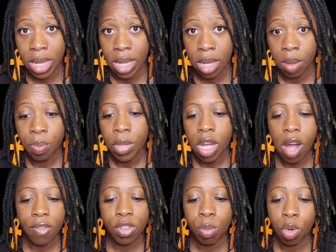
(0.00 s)
be
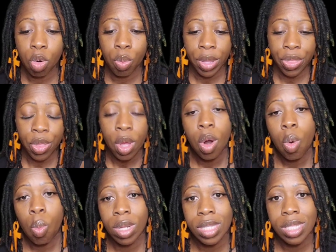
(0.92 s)
comfortable with,
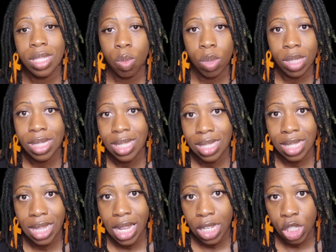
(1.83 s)
once someone sits
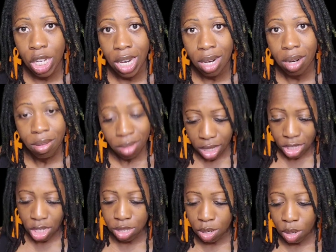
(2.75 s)
in their chair, they're
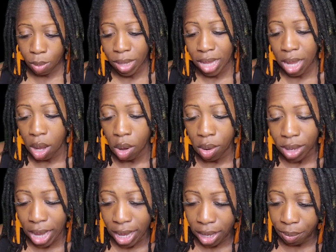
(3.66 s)
just going to be like, oh,
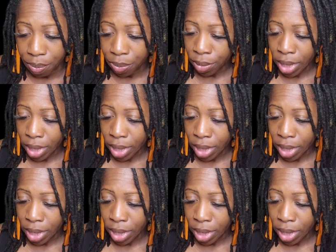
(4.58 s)
okay,